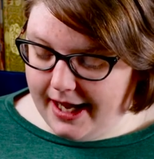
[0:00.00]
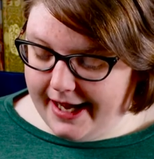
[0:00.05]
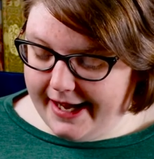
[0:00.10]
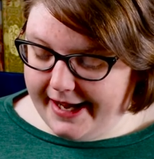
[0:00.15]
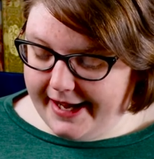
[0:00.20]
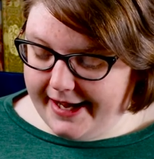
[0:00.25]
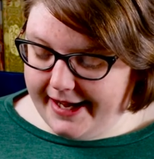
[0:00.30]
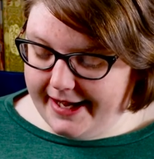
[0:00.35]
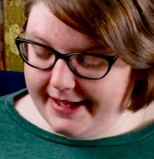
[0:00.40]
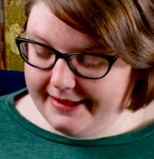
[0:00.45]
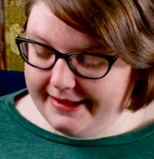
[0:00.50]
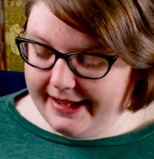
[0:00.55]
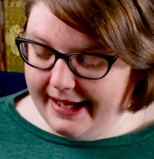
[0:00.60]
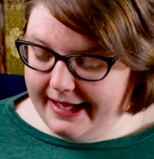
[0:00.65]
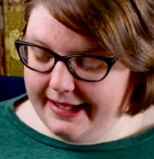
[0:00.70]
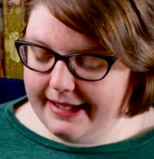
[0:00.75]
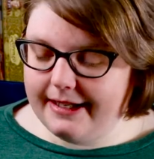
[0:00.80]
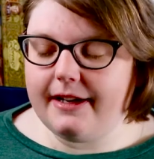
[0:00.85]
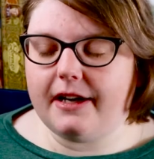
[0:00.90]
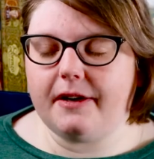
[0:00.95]
And
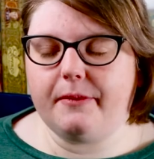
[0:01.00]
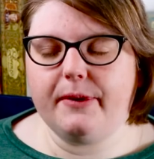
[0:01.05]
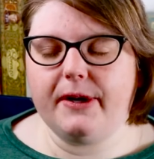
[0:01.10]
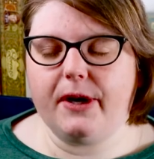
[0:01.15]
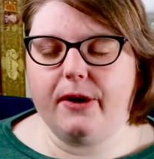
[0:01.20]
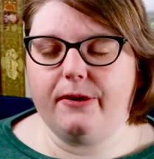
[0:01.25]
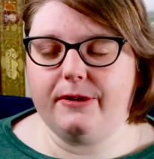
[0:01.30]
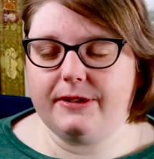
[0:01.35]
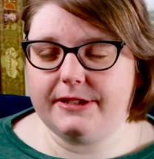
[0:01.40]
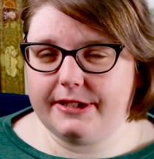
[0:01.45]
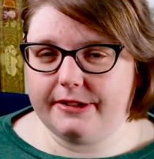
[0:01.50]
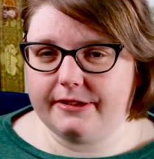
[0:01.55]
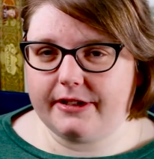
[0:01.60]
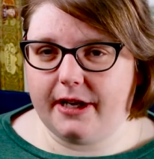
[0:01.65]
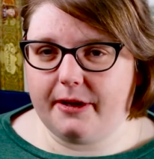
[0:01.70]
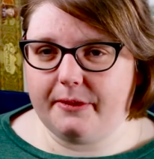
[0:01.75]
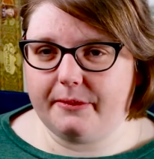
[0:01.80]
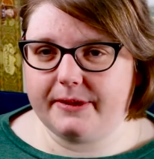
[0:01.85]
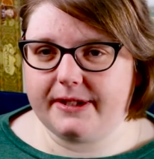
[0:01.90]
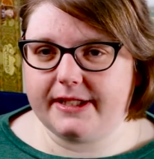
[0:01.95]
then we also
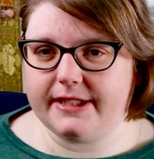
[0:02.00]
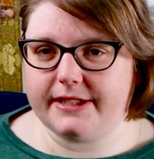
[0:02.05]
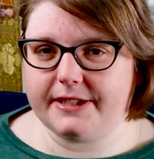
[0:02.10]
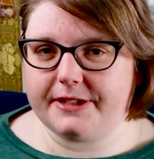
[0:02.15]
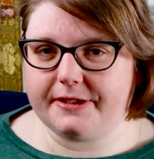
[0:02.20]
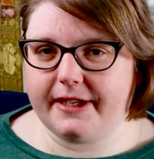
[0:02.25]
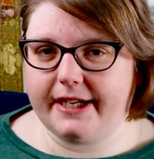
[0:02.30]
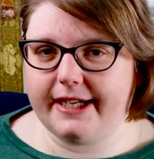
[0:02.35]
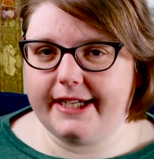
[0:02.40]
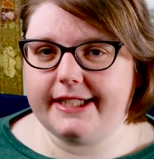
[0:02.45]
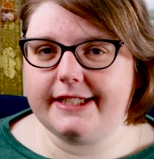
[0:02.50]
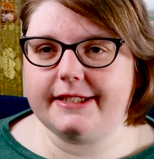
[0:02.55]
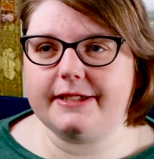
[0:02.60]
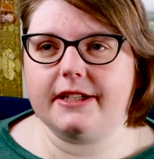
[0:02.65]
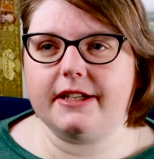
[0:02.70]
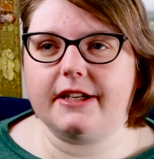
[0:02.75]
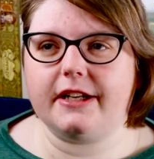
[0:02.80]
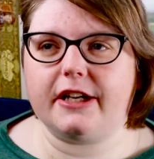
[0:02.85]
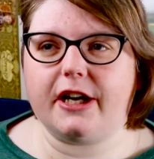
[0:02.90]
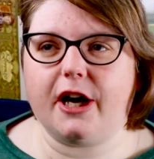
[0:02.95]
got with this trade,
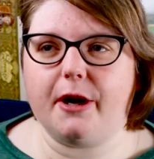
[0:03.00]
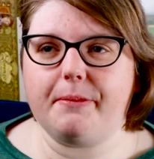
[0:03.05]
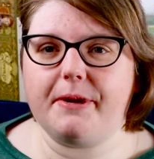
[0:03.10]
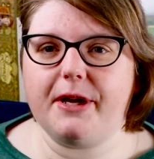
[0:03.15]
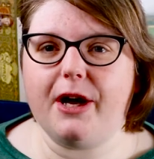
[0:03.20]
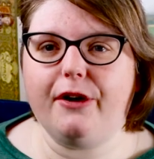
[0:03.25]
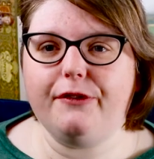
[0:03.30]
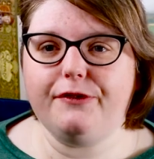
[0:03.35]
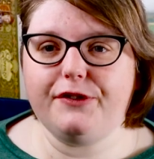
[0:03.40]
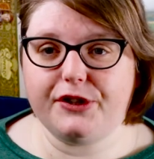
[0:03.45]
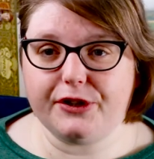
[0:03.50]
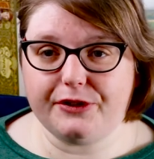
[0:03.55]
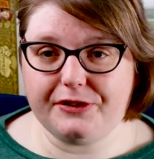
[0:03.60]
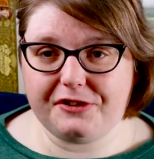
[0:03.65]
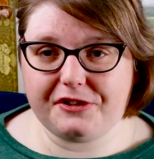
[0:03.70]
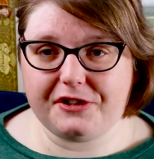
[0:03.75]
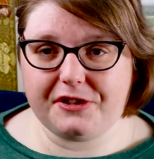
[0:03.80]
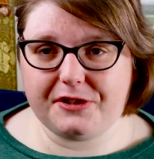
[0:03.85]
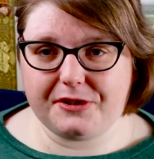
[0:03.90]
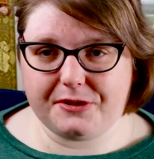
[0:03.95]
got a copy of
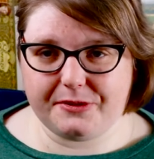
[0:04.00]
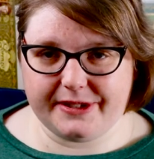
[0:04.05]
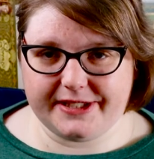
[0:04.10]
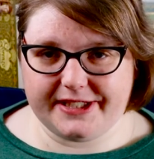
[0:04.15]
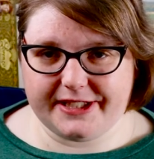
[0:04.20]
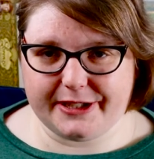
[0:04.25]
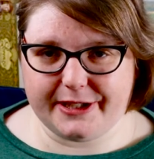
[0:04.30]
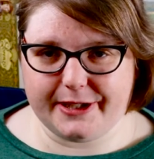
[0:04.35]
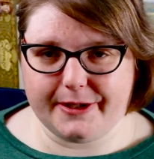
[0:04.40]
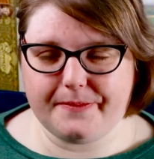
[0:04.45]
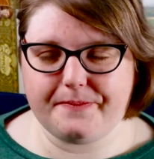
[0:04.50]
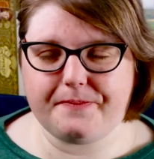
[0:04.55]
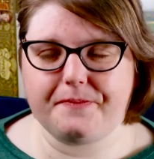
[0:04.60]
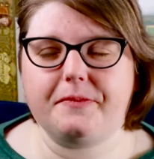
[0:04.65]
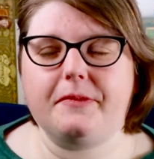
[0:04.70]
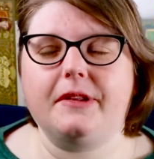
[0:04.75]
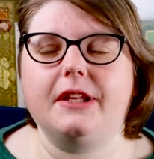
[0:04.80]
Dungeon Twister.